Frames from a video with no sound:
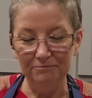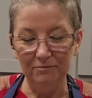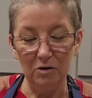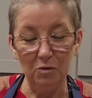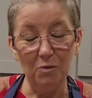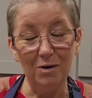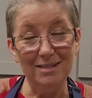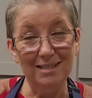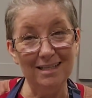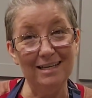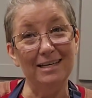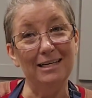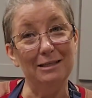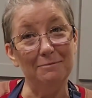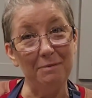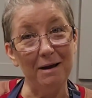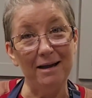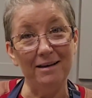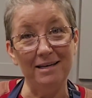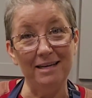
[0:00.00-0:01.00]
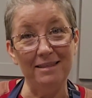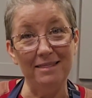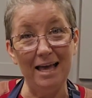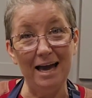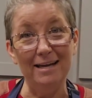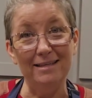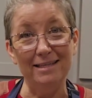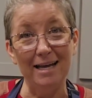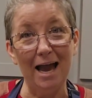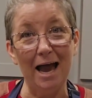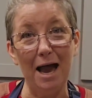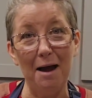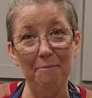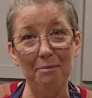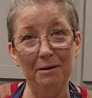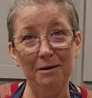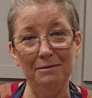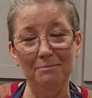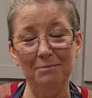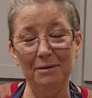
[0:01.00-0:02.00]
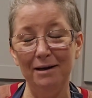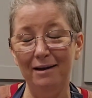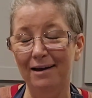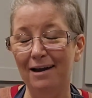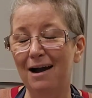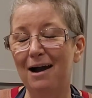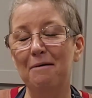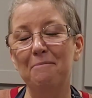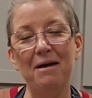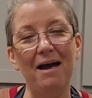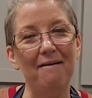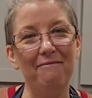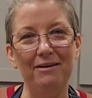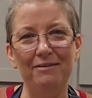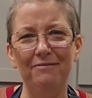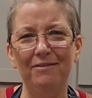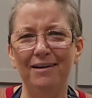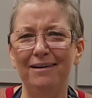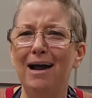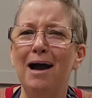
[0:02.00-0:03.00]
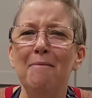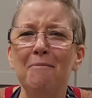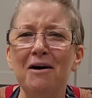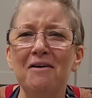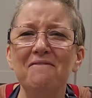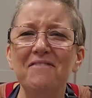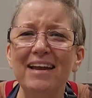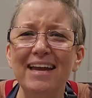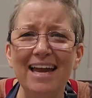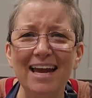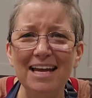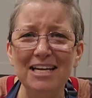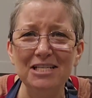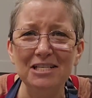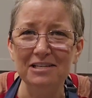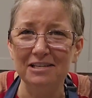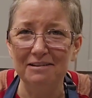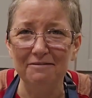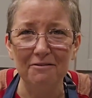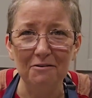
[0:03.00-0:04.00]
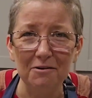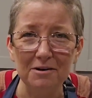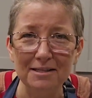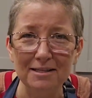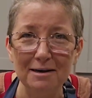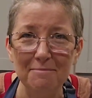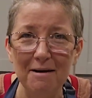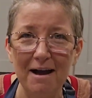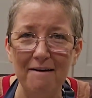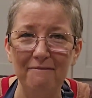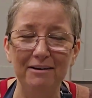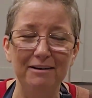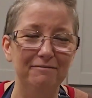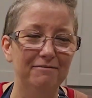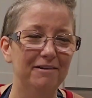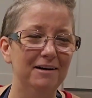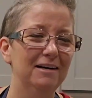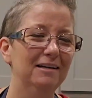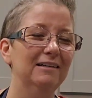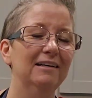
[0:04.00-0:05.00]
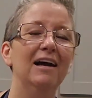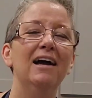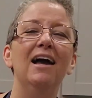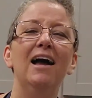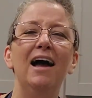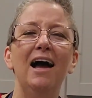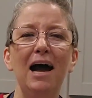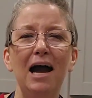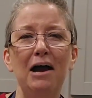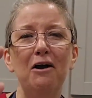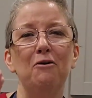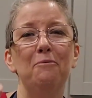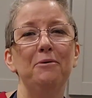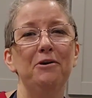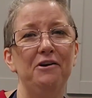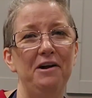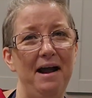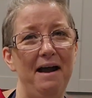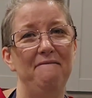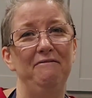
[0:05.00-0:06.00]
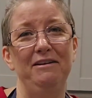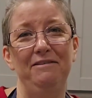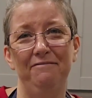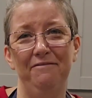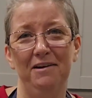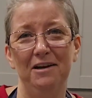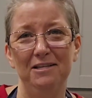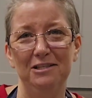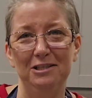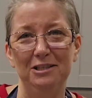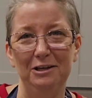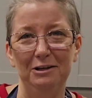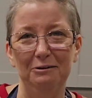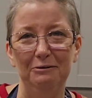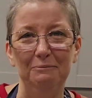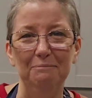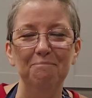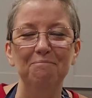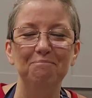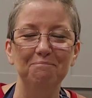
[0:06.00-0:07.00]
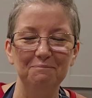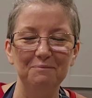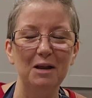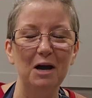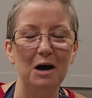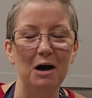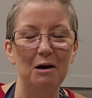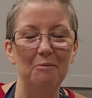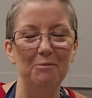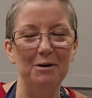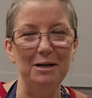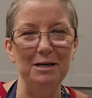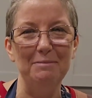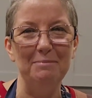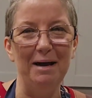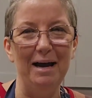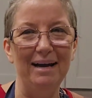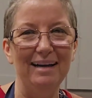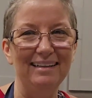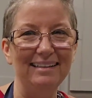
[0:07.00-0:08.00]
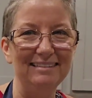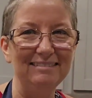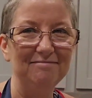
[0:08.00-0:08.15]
Wasn't expecting that to happen, but I'm having fun. I'm on vacation. Of course I'm having fun. I hope you're having fun too. I'll bring you back.